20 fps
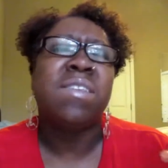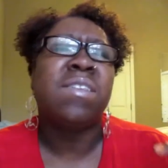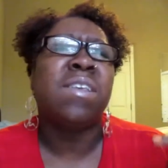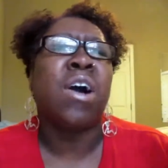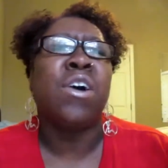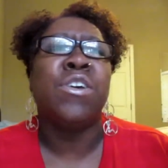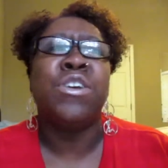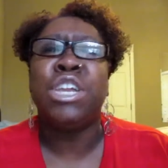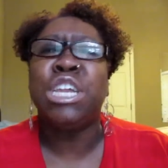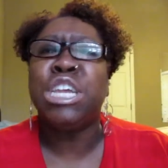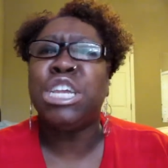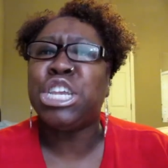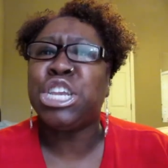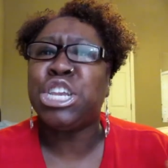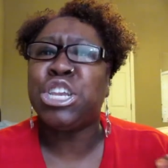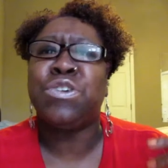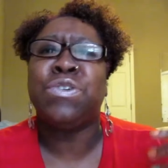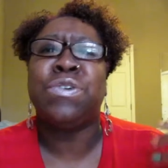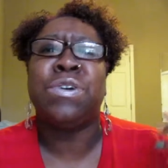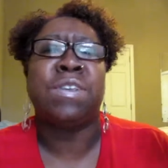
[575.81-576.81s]
So all you need
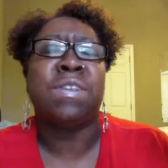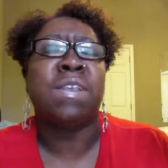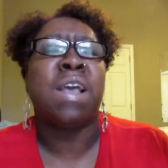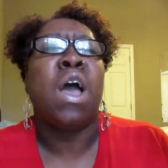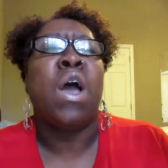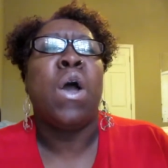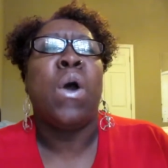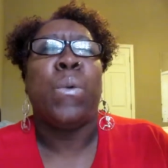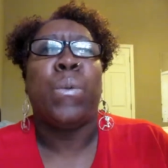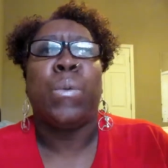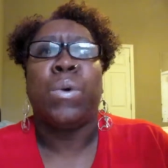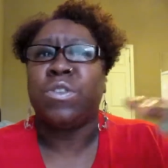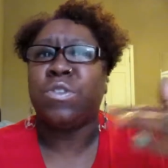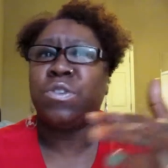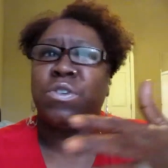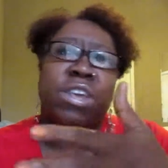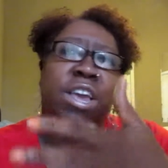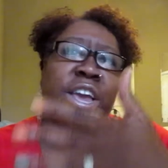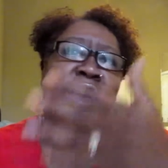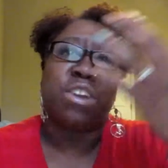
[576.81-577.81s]
to do is
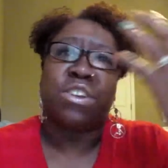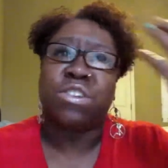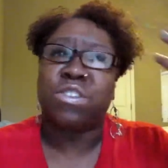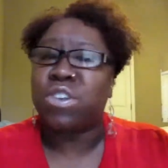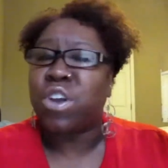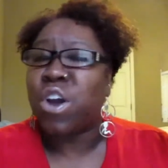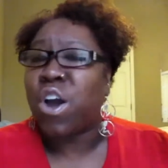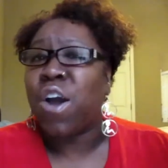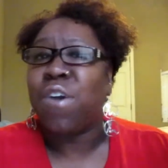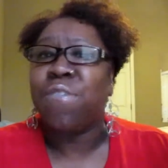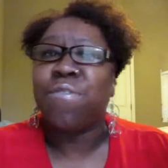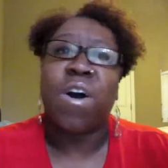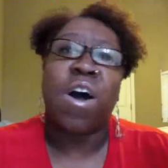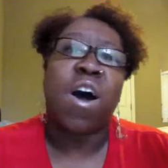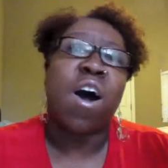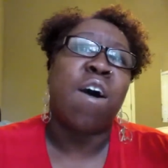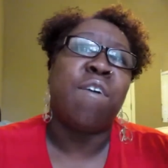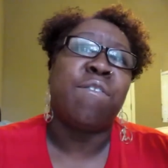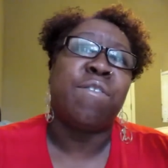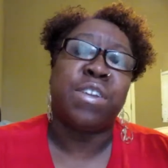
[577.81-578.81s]
once you take your scarf
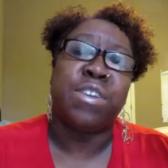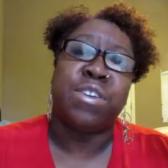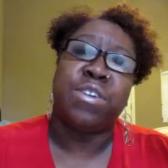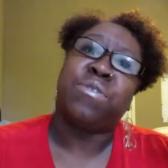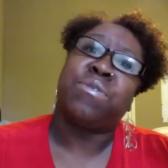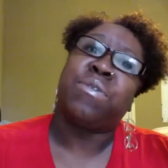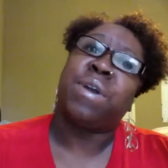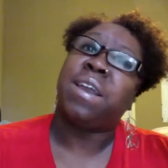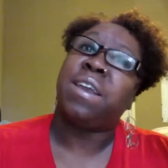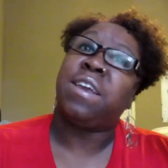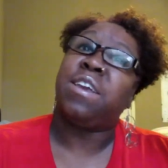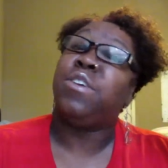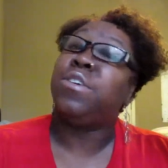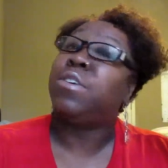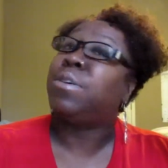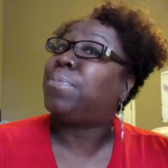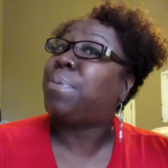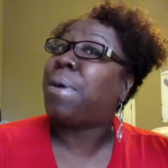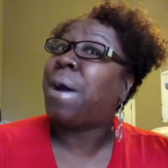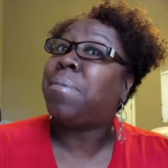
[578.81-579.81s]
off and you're ready,
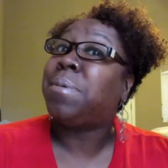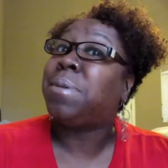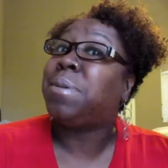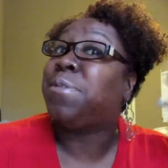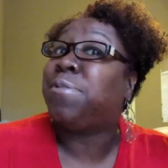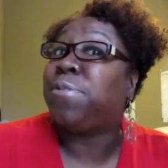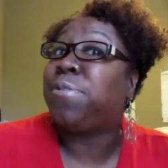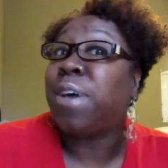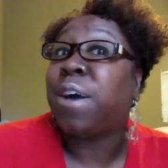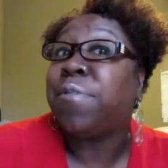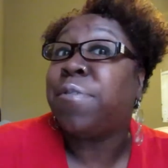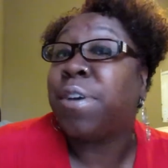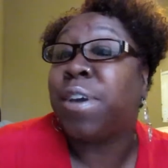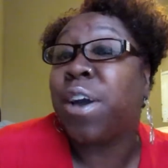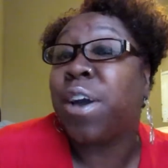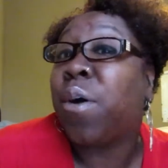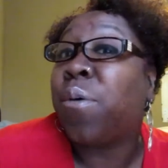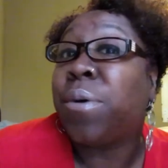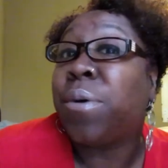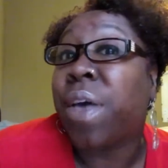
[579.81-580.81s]
you could probably fluff
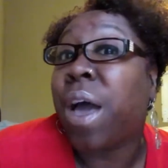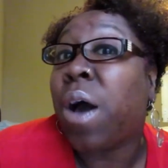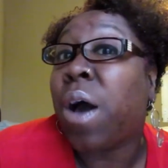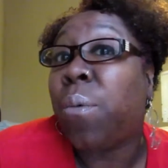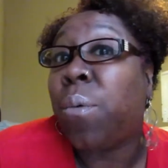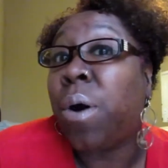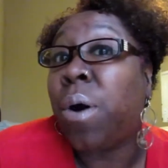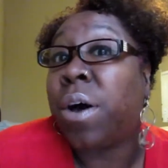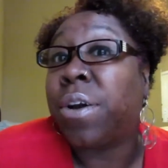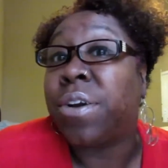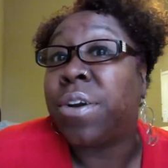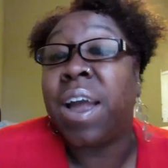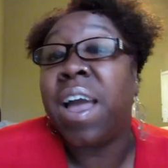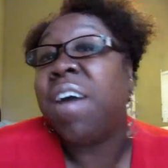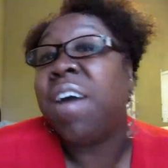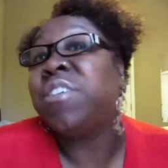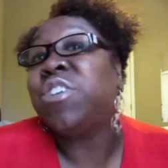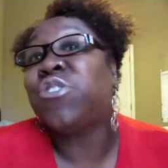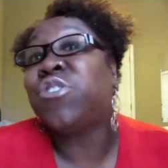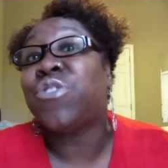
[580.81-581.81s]
and go without water. I
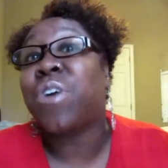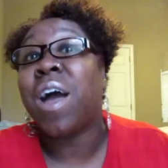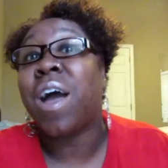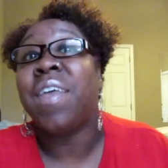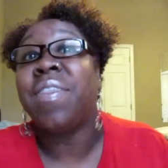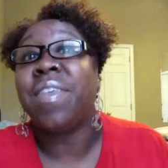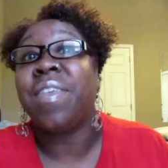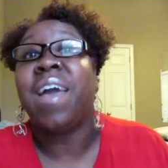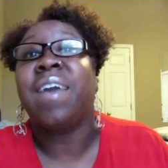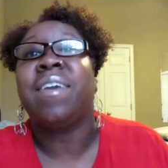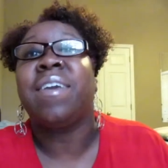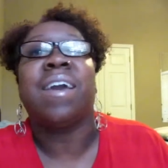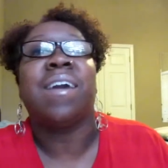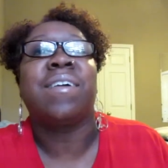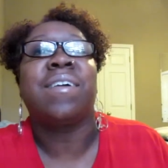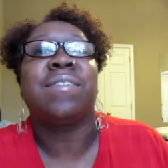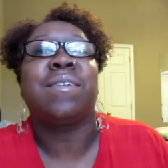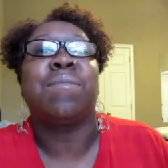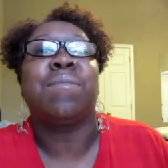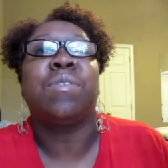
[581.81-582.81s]
haven't tried that
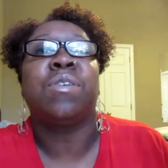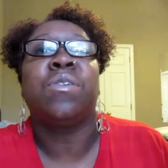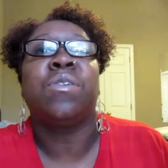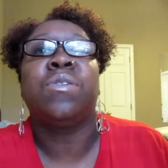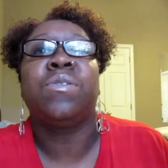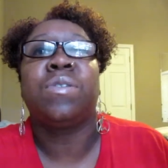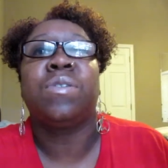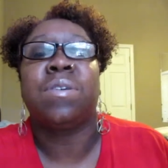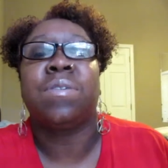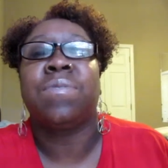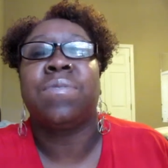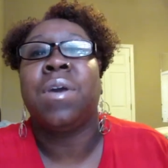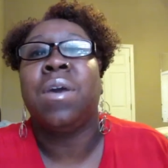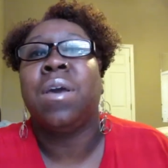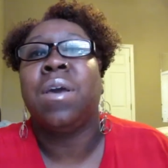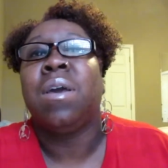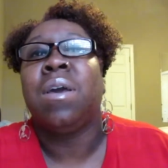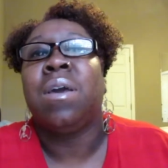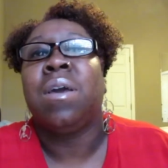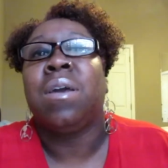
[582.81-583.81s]
yet because I'm so used to
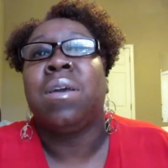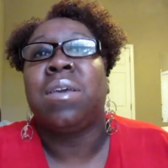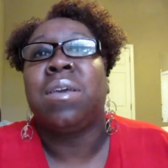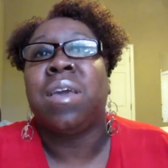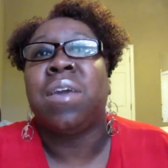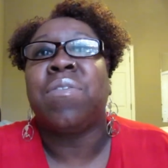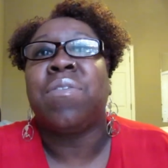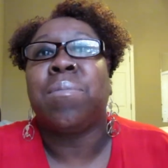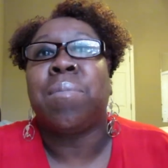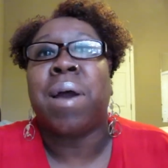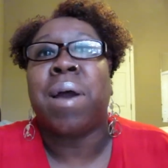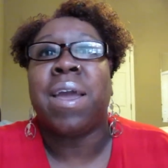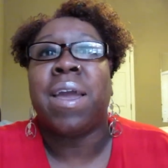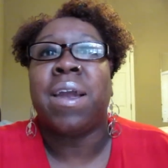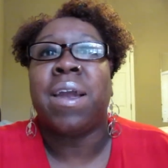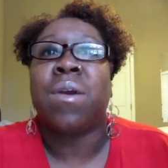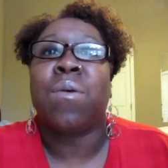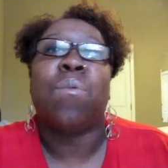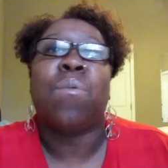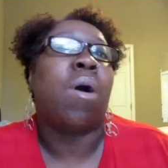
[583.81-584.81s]
giving my
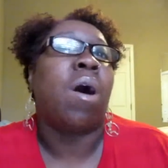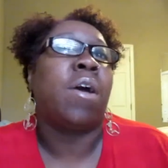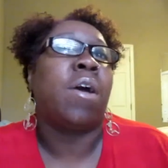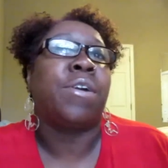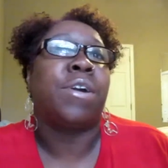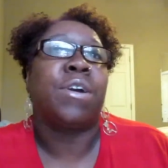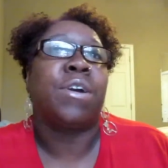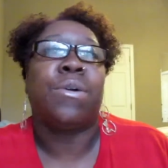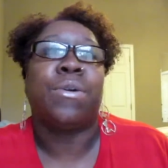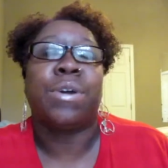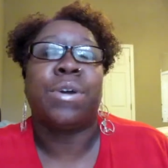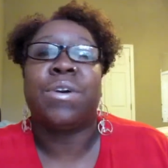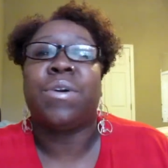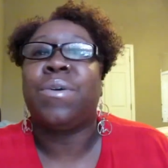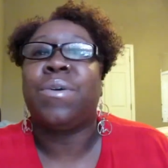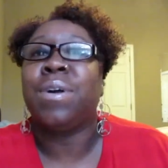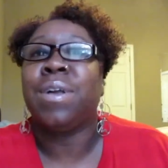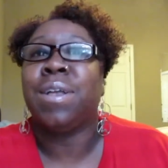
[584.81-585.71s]
hair water and coconut